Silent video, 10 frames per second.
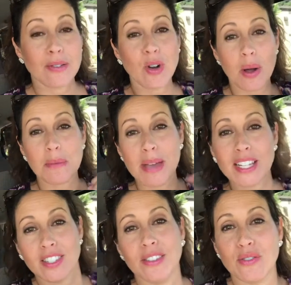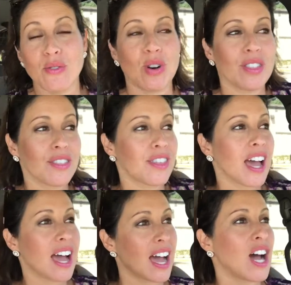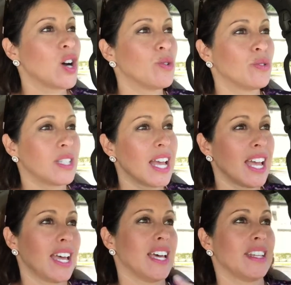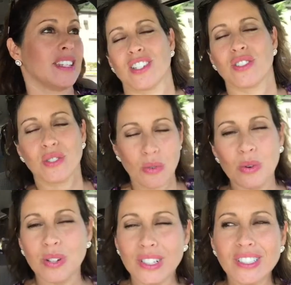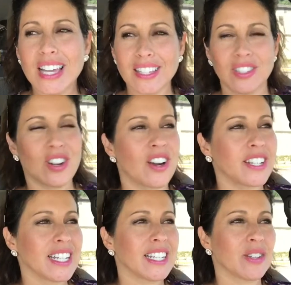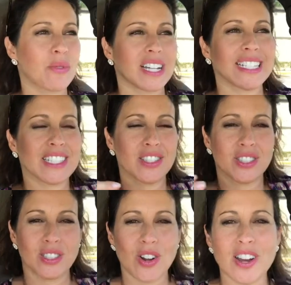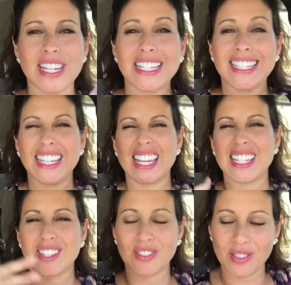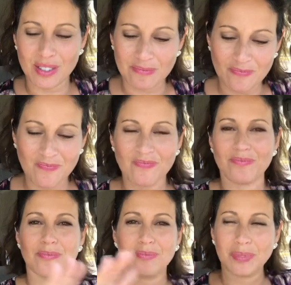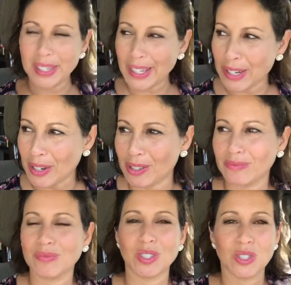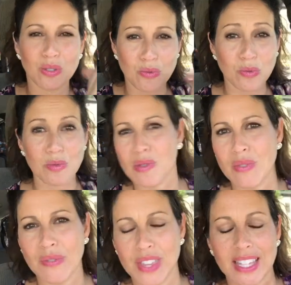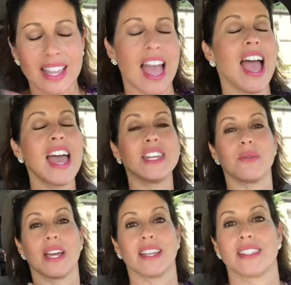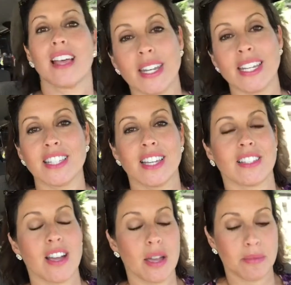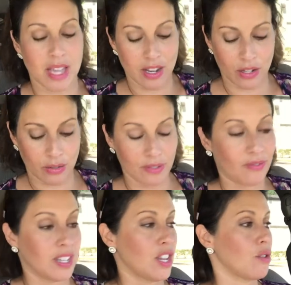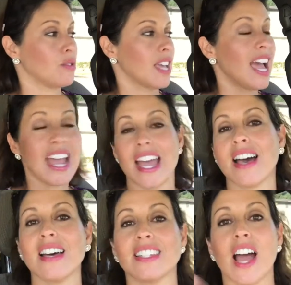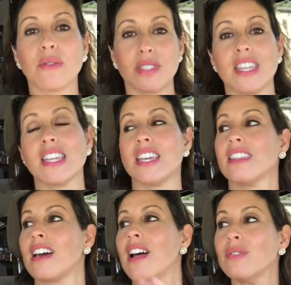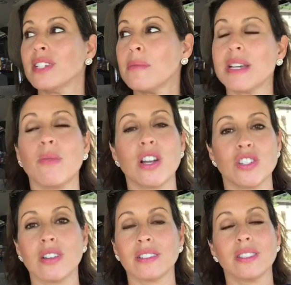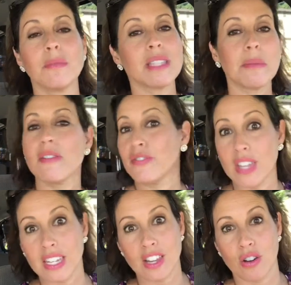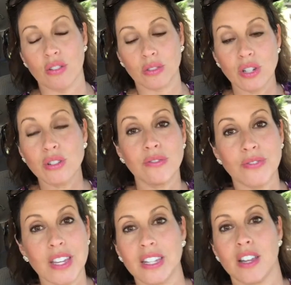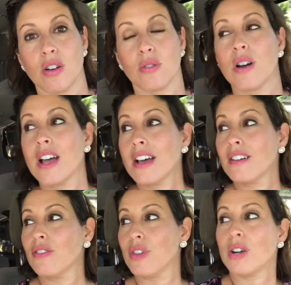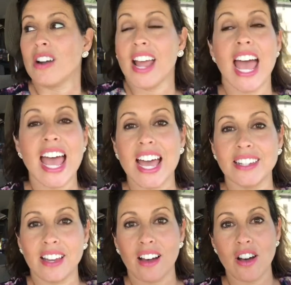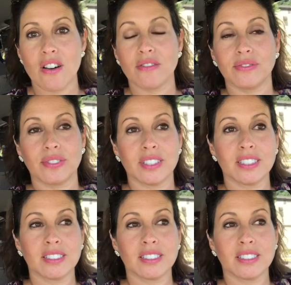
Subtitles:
going back to the house and school has started. We're kind of starting to get into the, you know, the groove of things. Anyways, I wanted to take a time and do some videos. And I was thinking that every time I watch some type of video, YouTube video, they're ahead of